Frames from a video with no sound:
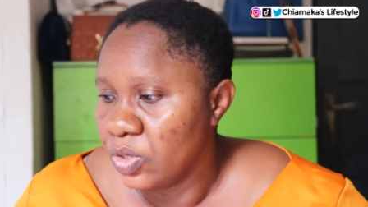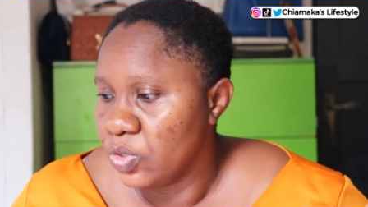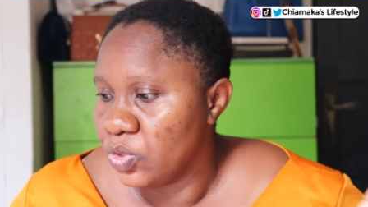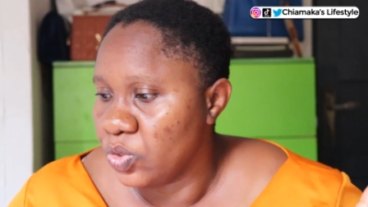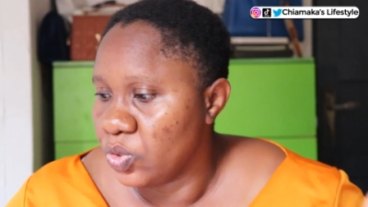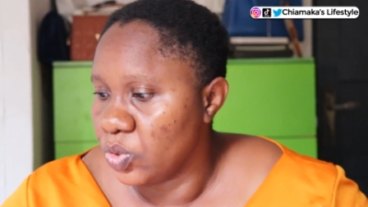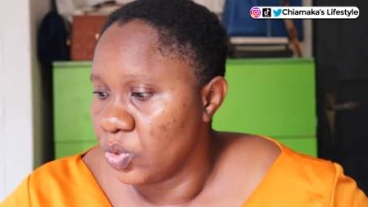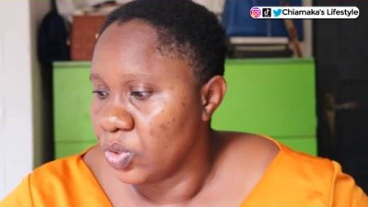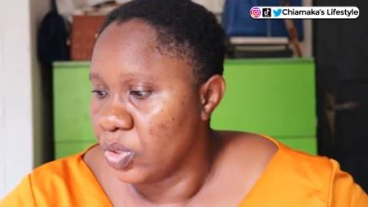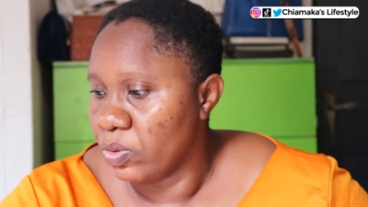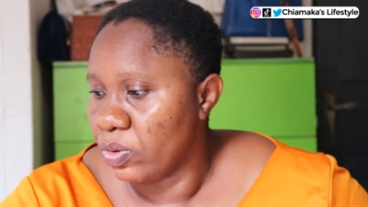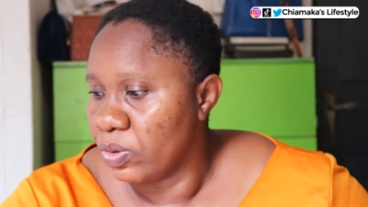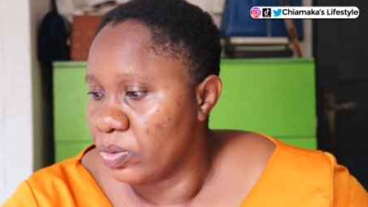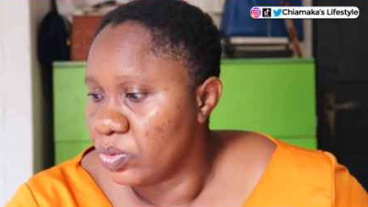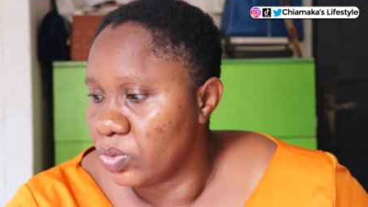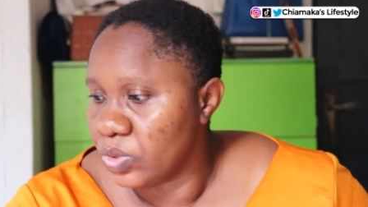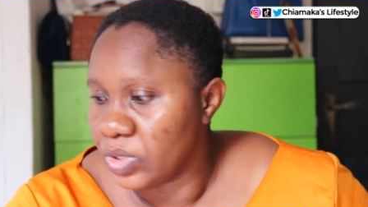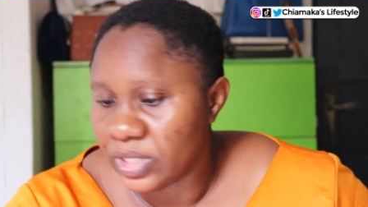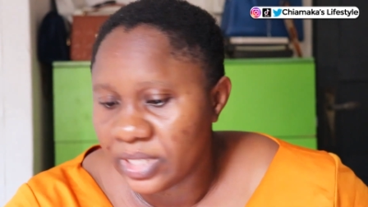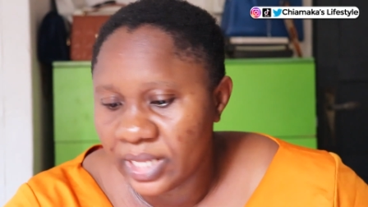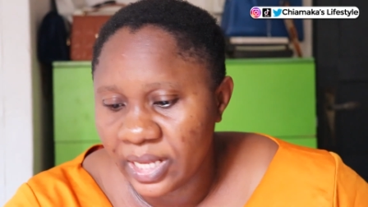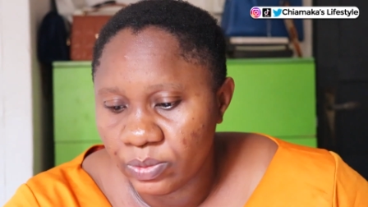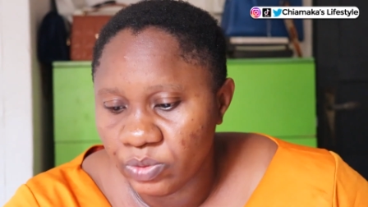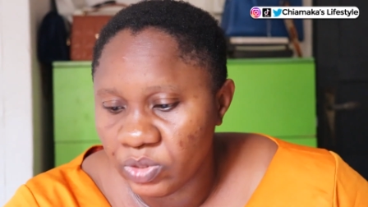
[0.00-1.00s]
So, I want to
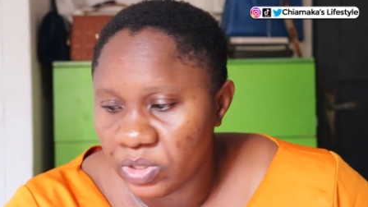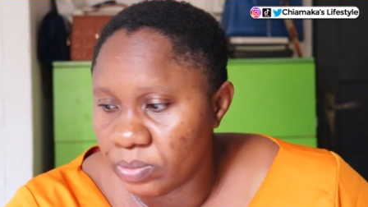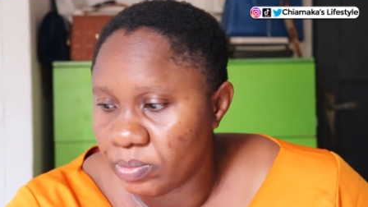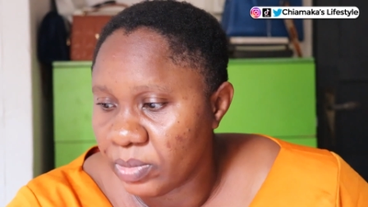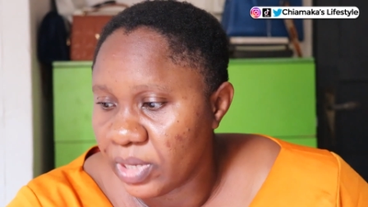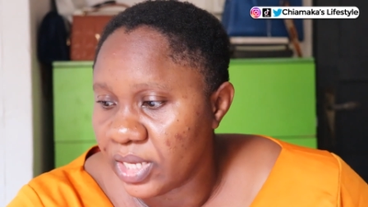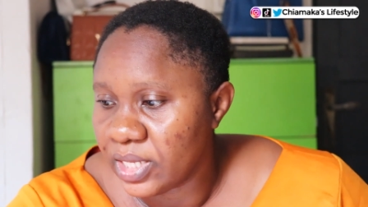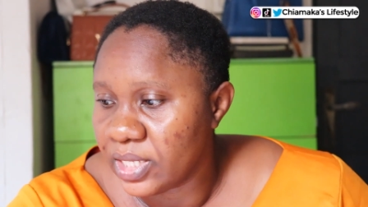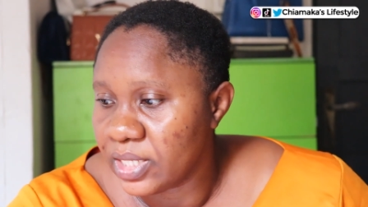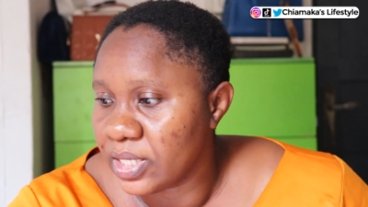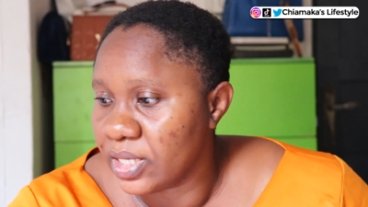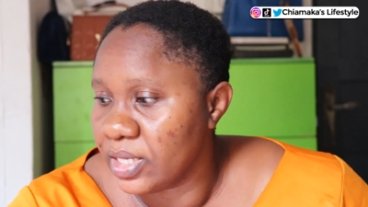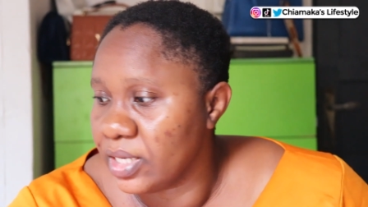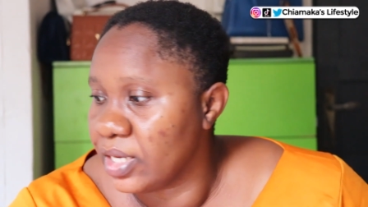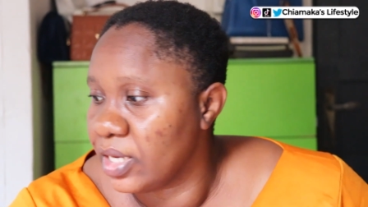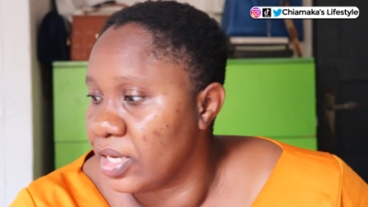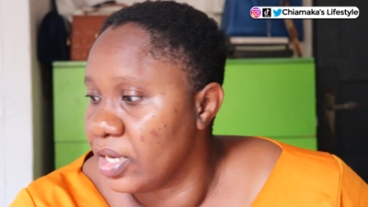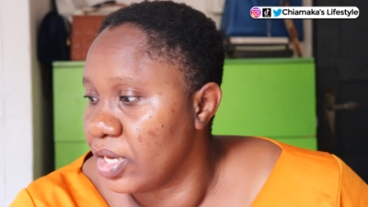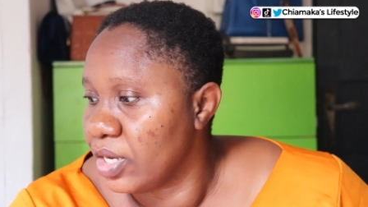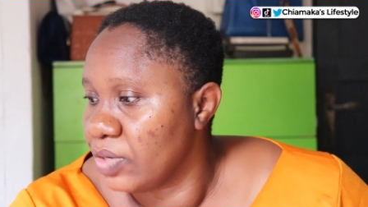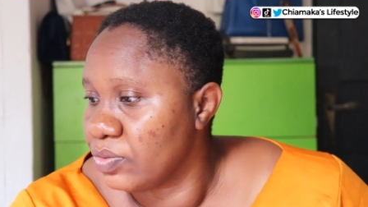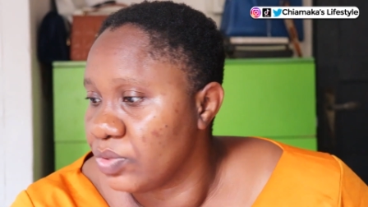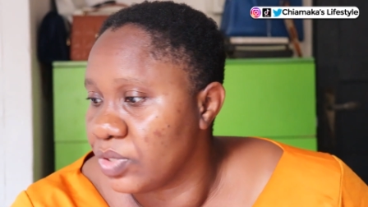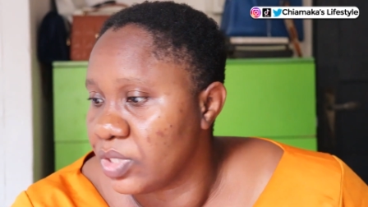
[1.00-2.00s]
start with my
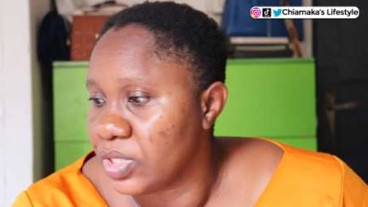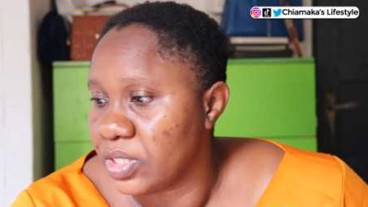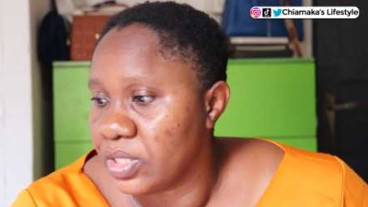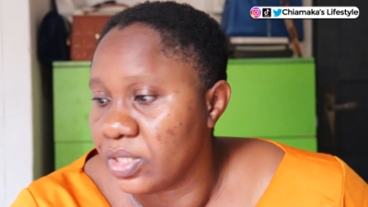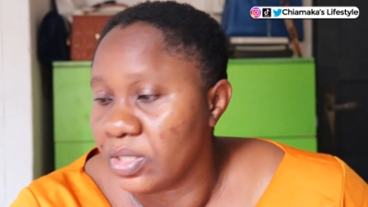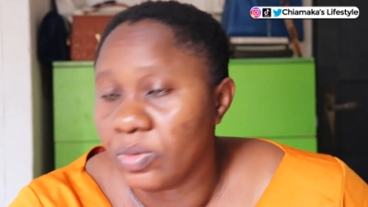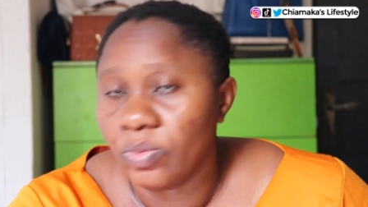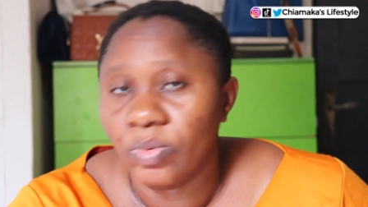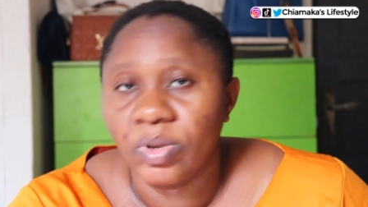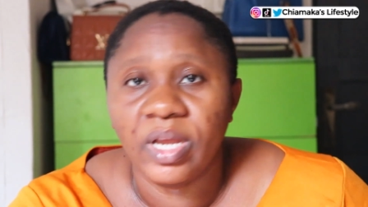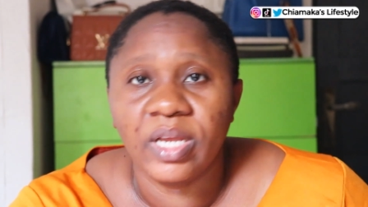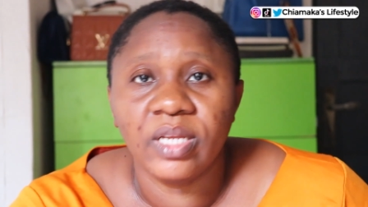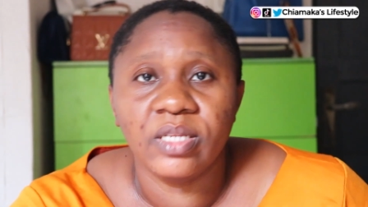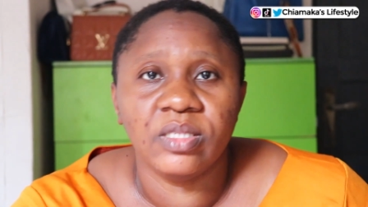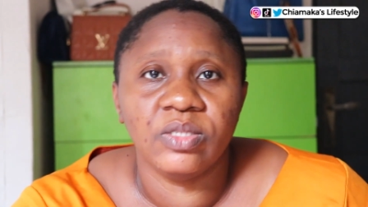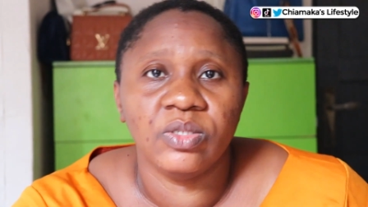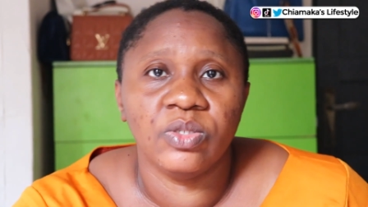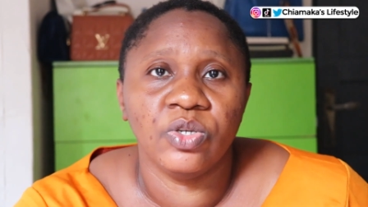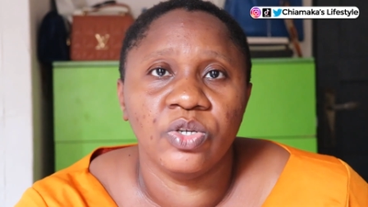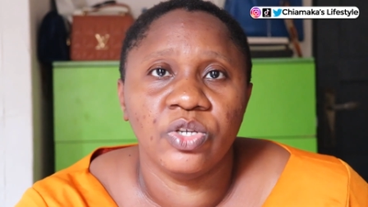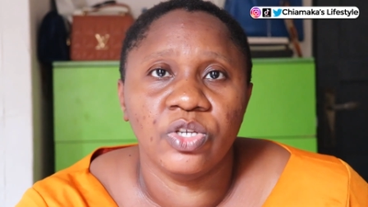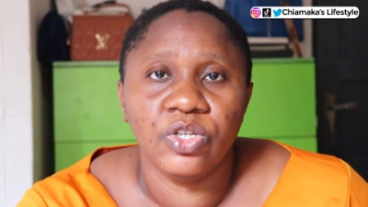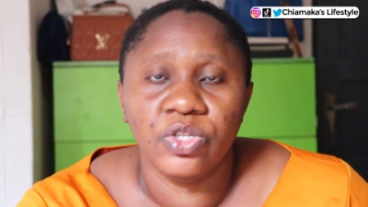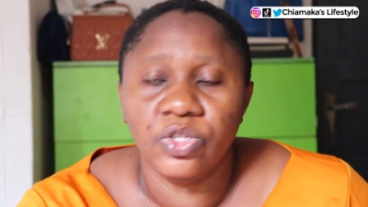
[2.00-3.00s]
skincare routine while
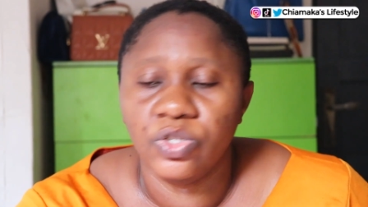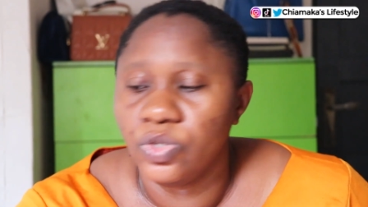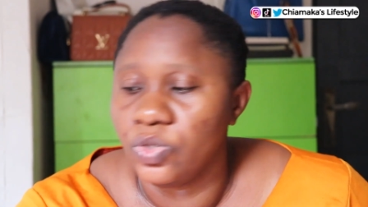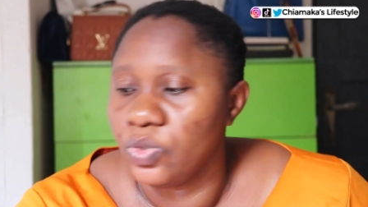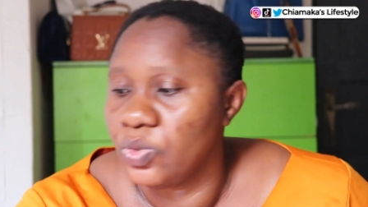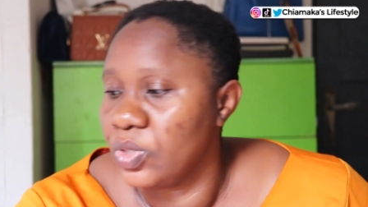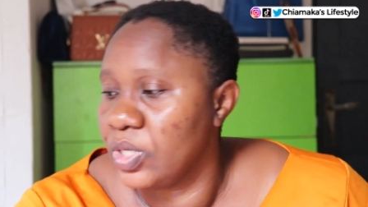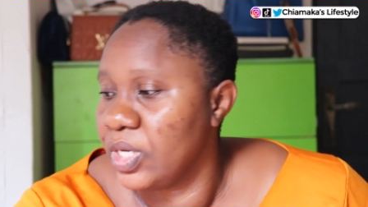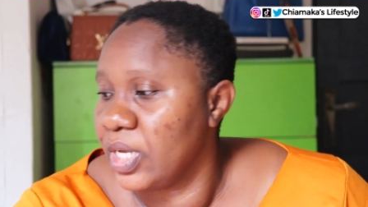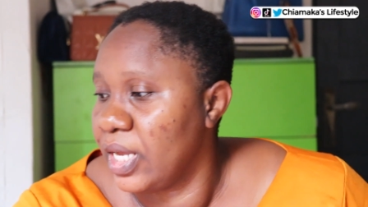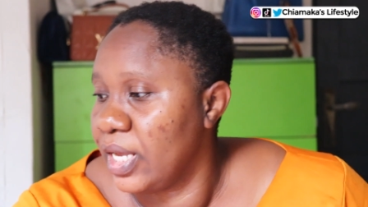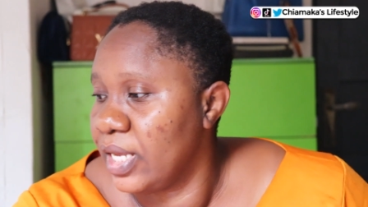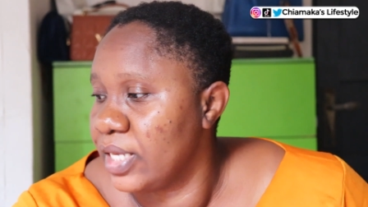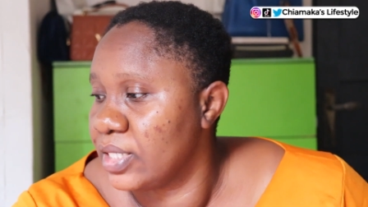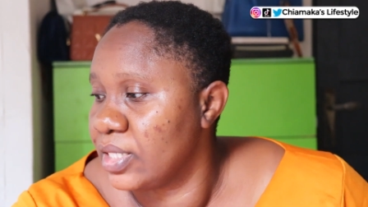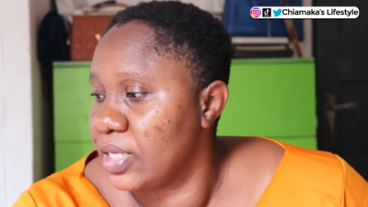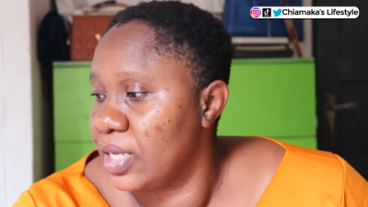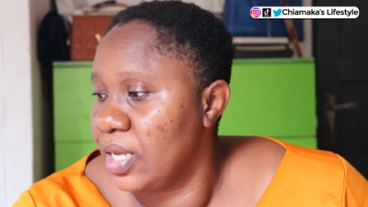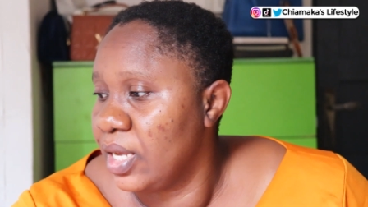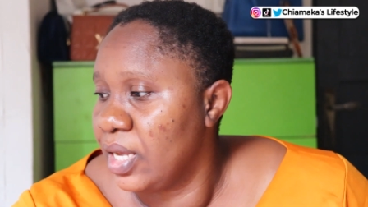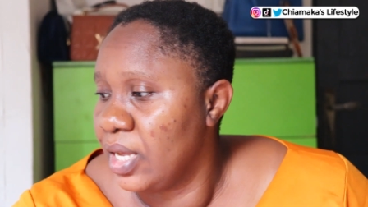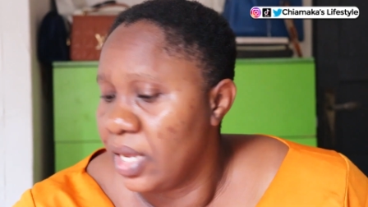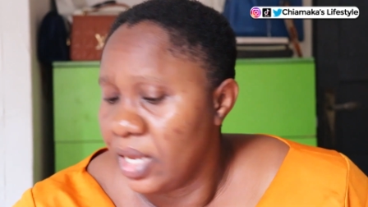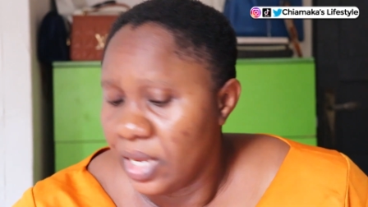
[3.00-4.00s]
talking to you guys
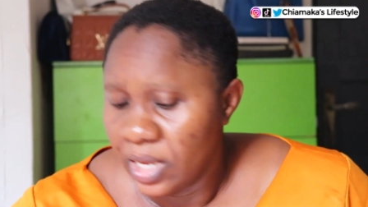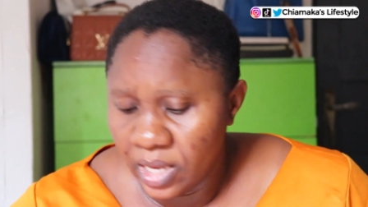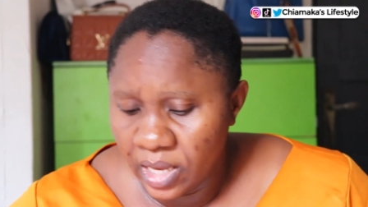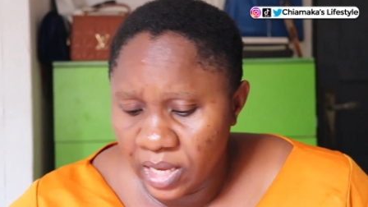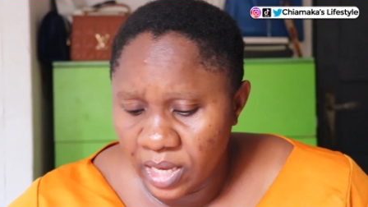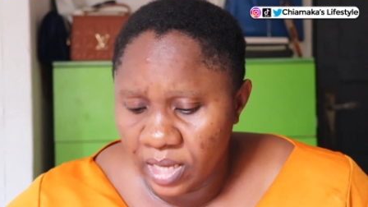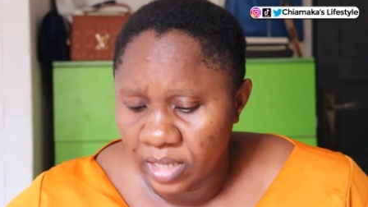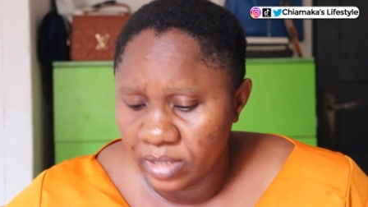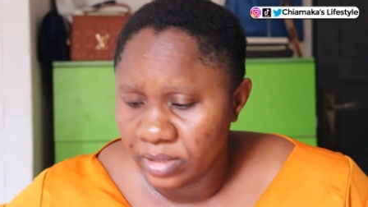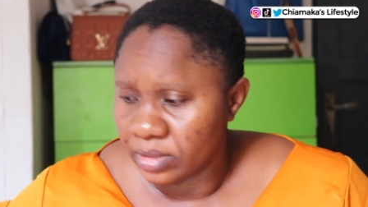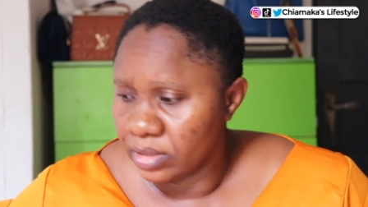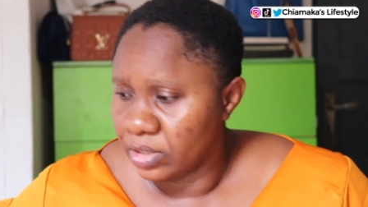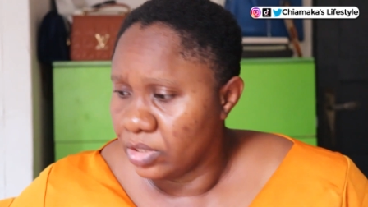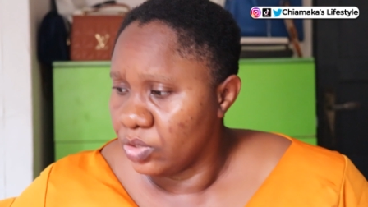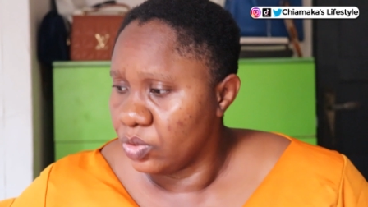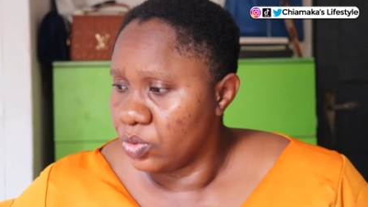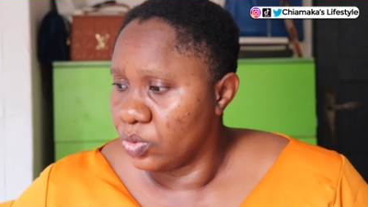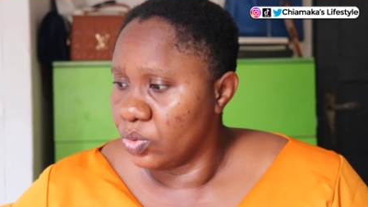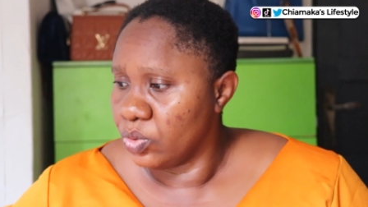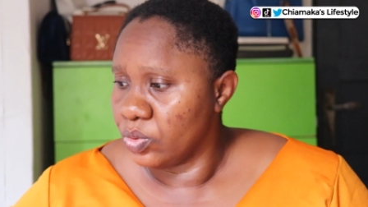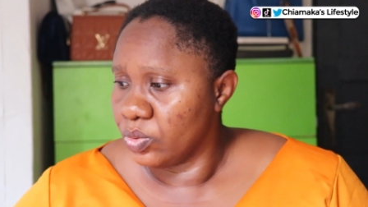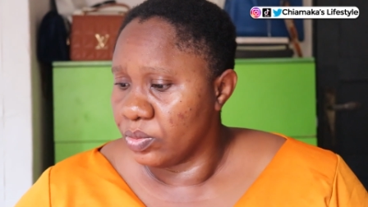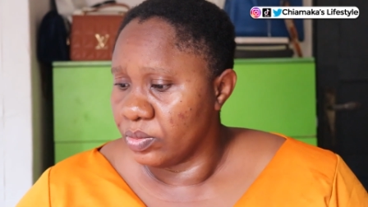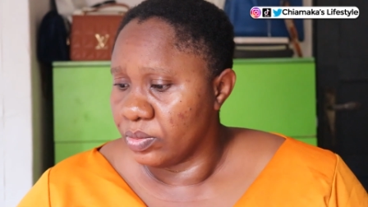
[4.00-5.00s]
and, you
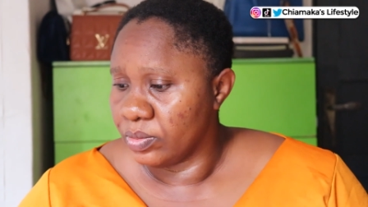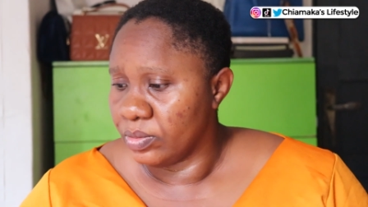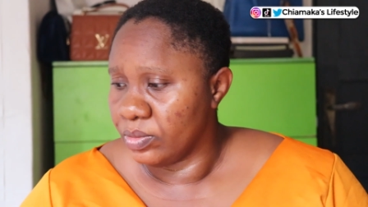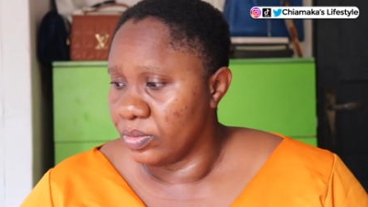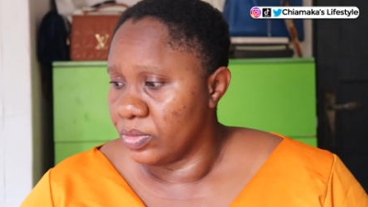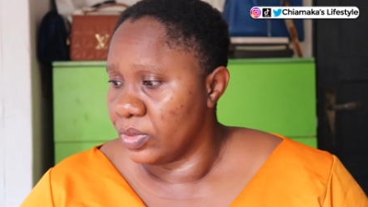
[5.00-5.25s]
know,